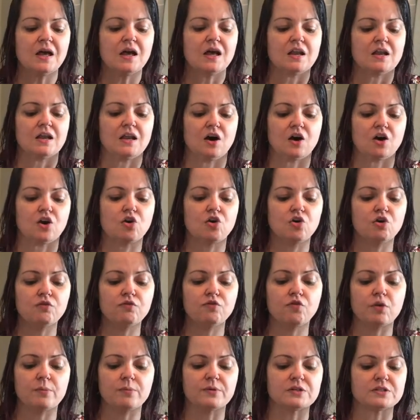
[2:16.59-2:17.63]
Now,
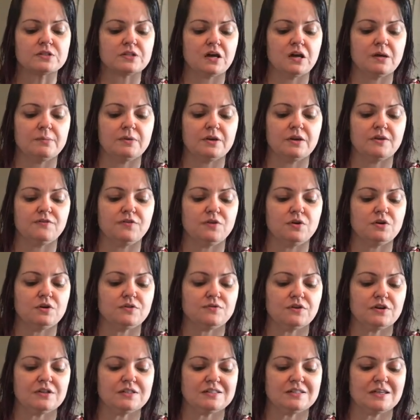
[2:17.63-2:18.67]
Curlformers come in a few
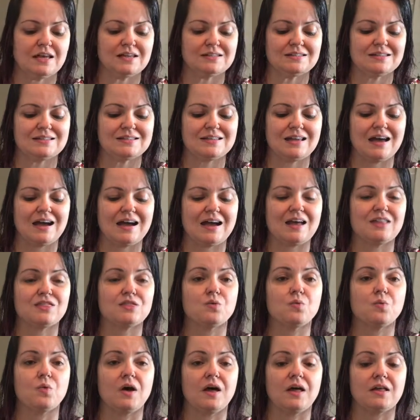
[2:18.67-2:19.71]
different sizes. I got the
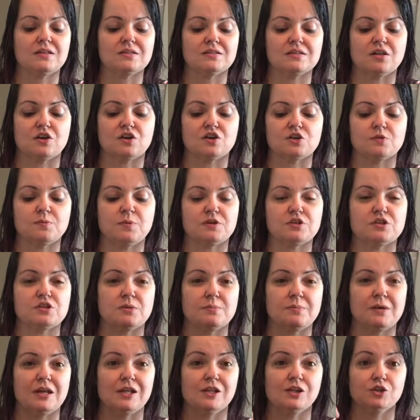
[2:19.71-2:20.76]
ones that are supposed to
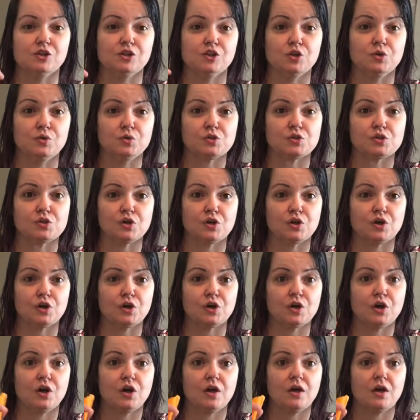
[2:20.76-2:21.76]
be looser,